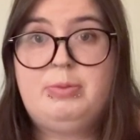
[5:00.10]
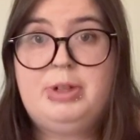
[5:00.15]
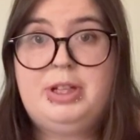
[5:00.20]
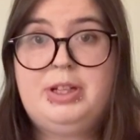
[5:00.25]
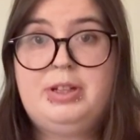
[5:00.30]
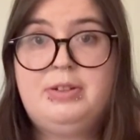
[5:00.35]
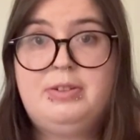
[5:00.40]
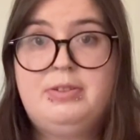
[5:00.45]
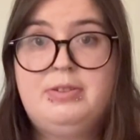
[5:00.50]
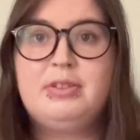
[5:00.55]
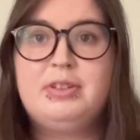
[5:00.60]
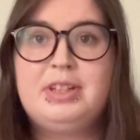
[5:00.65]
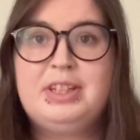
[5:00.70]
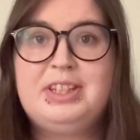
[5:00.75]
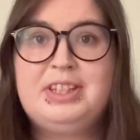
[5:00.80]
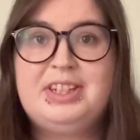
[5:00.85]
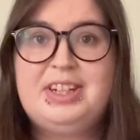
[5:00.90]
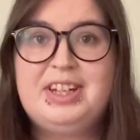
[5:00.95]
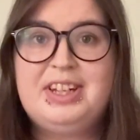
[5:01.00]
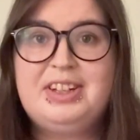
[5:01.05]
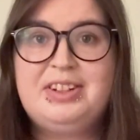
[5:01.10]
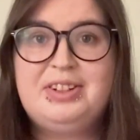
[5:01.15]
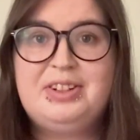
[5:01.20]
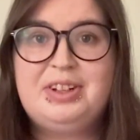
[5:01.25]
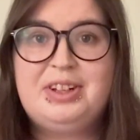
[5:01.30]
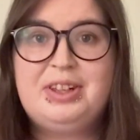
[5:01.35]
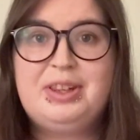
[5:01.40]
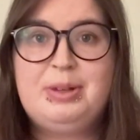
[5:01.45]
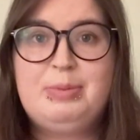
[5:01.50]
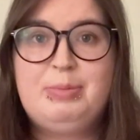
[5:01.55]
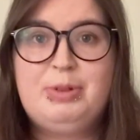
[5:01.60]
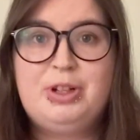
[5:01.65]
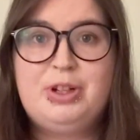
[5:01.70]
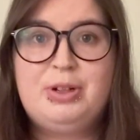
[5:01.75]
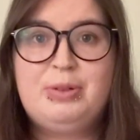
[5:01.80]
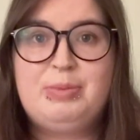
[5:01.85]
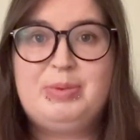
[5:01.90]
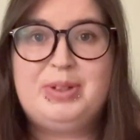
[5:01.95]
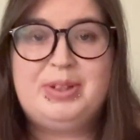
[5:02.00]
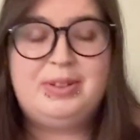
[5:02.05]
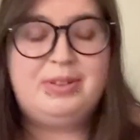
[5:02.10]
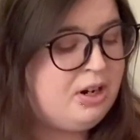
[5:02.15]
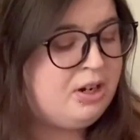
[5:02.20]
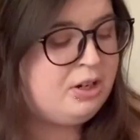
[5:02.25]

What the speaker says: me. Let's take a look at the blurb.